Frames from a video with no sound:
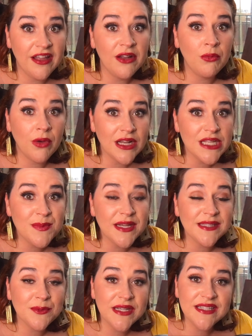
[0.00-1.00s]
And one of the
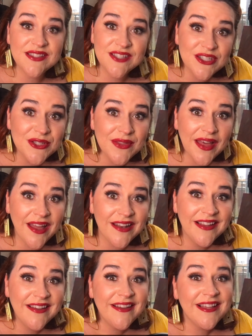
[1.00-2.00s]
best ways to do that
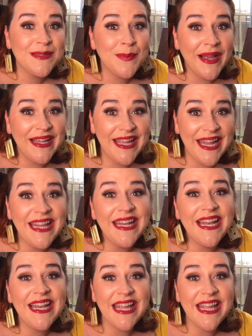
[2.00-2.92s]
is by getting it